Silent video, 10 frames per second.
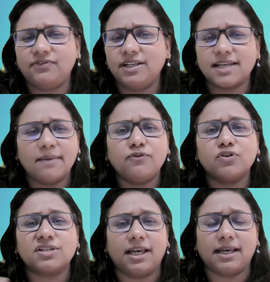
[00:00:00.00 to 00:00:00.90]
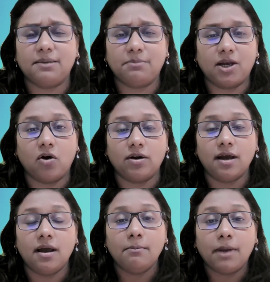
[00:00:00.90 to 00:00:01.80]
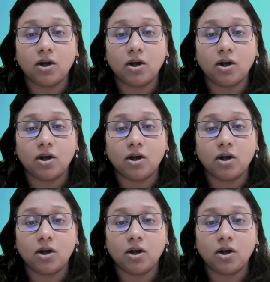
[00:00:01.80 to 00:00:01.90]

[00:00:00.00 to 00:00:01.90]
It feels I'm forsaken by God.